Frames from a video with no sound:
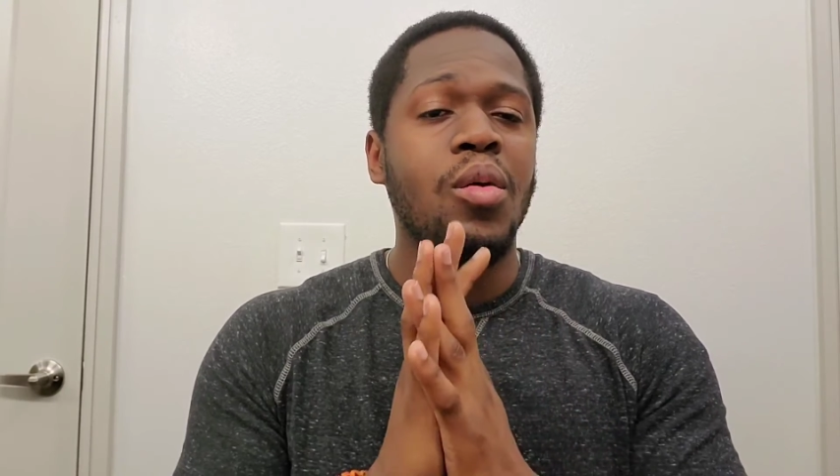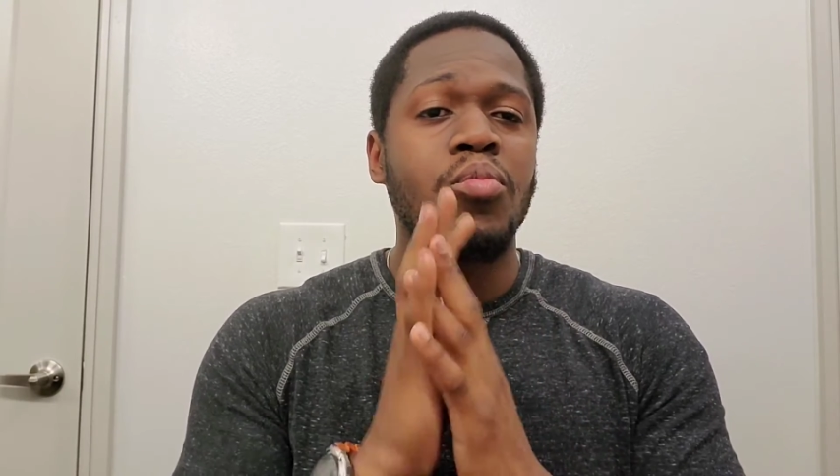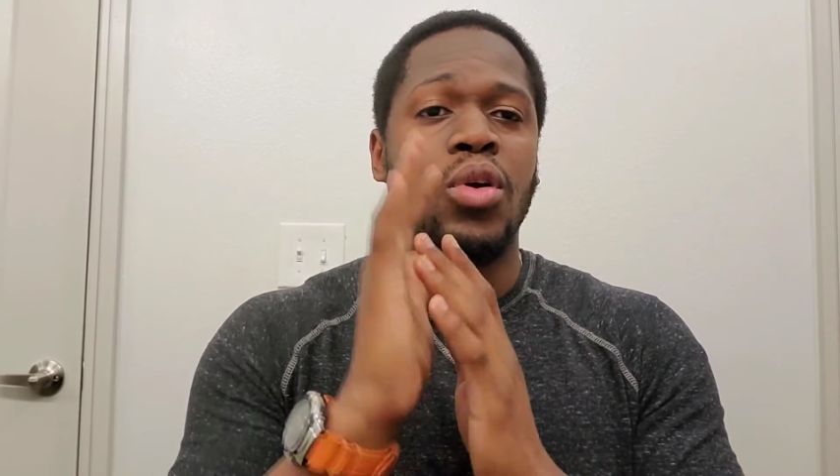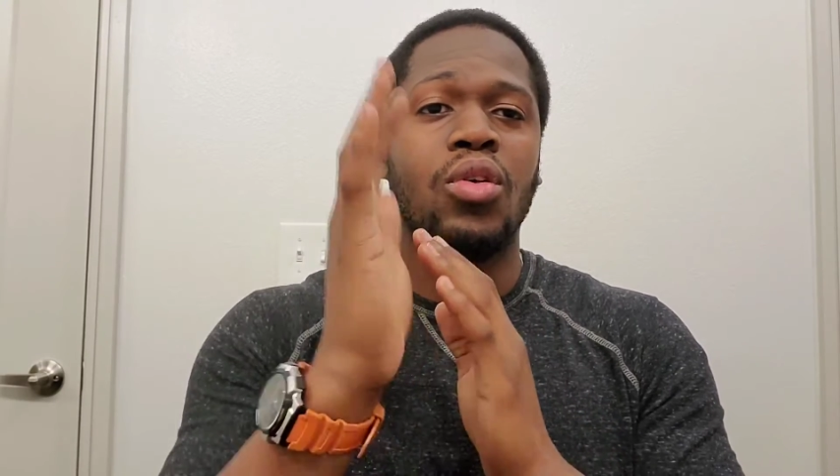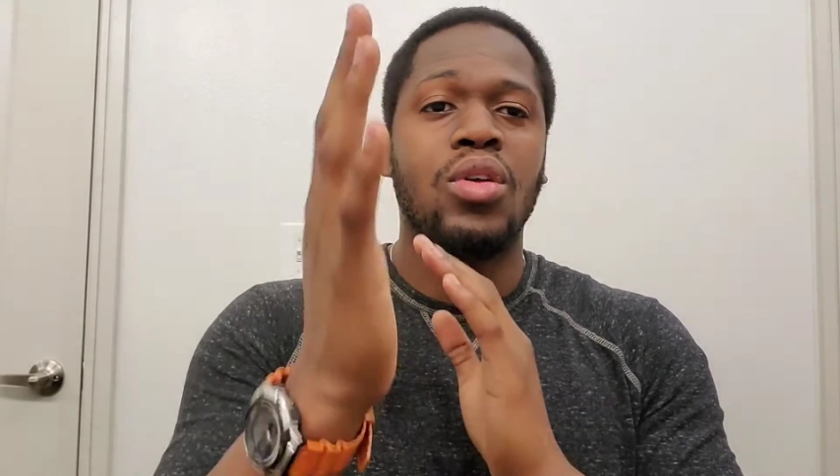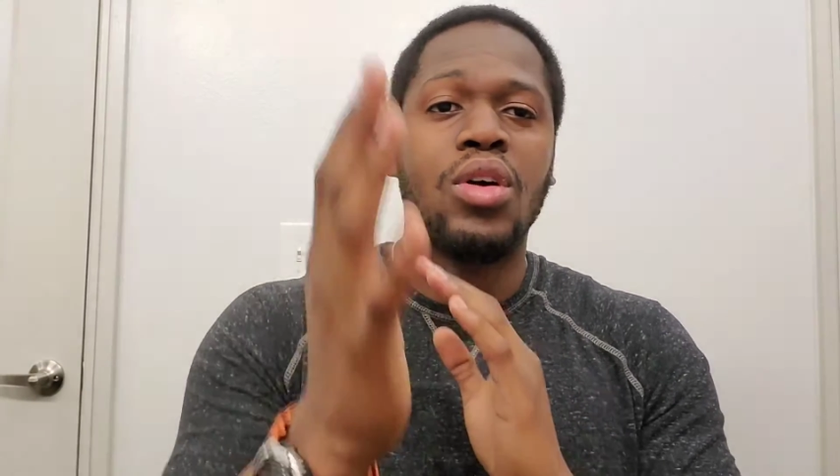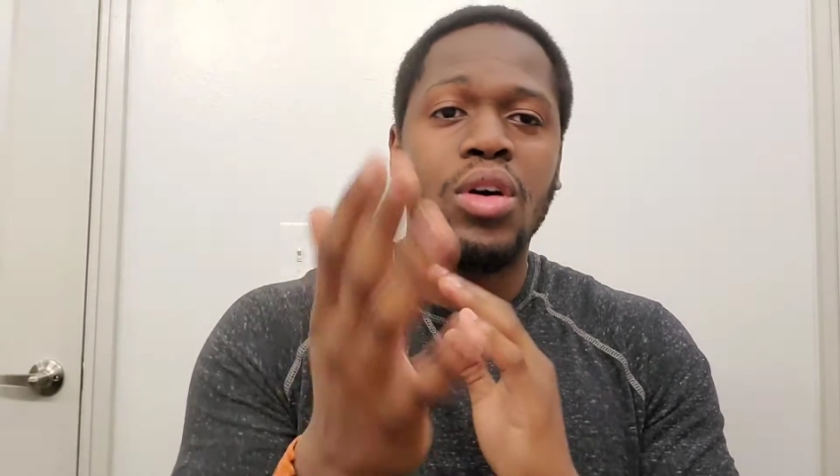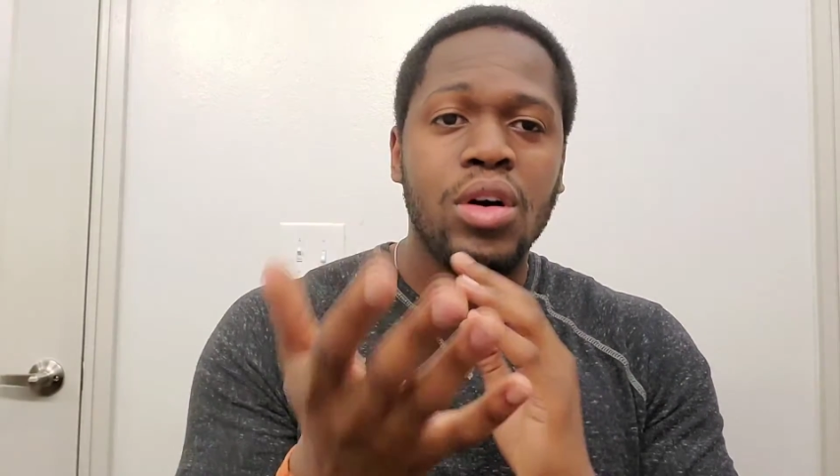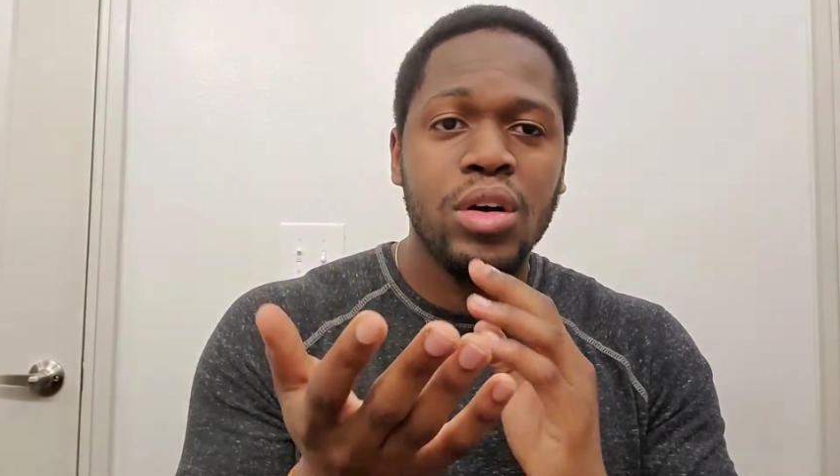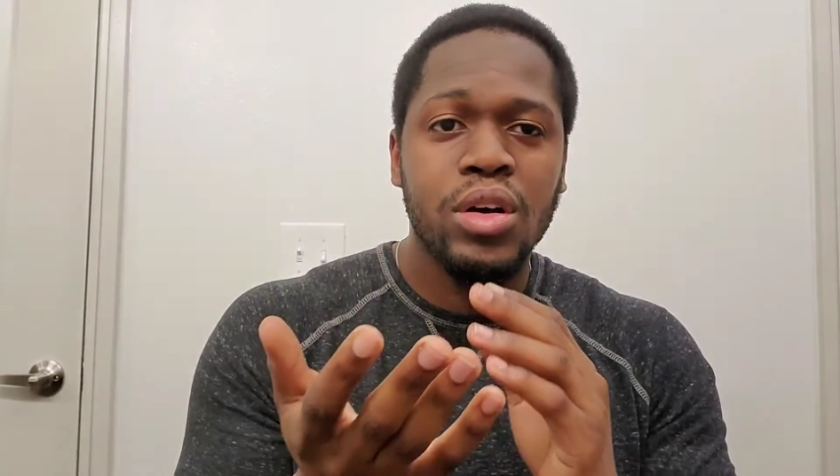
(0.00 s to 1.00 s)

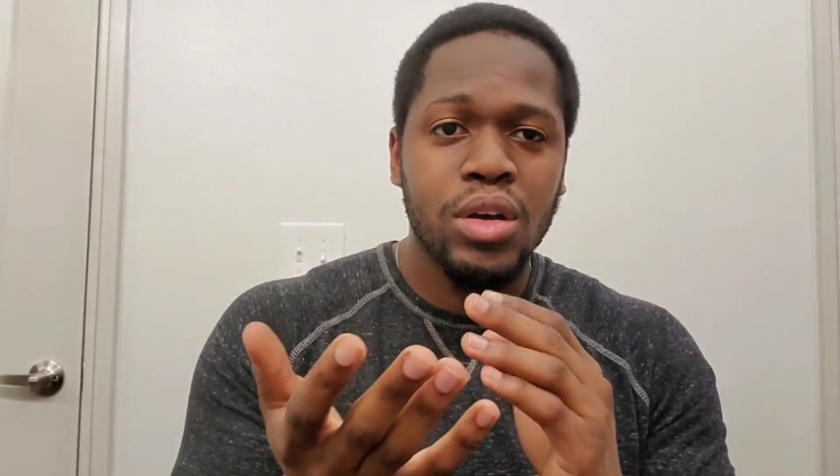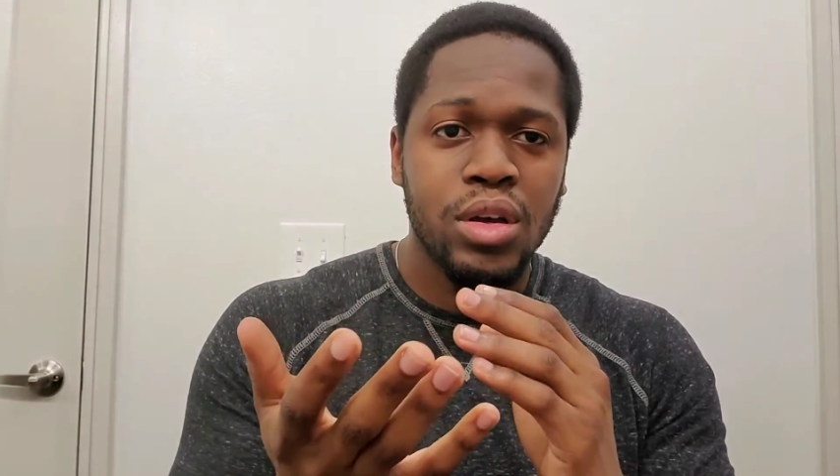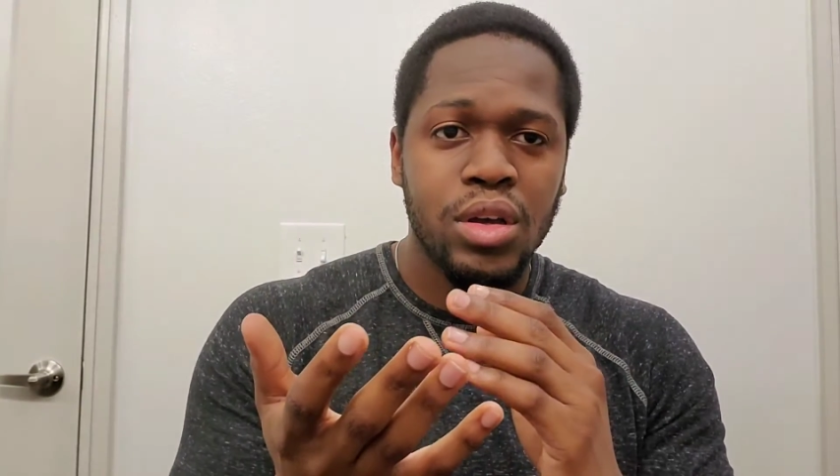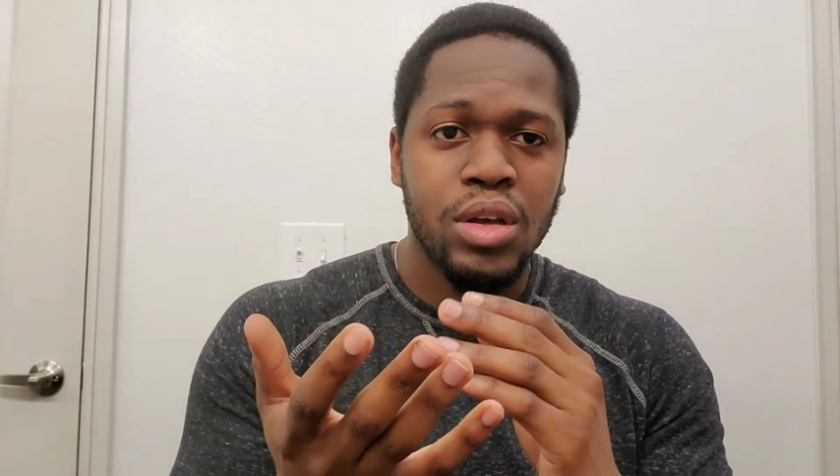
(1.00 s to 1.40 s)
prolong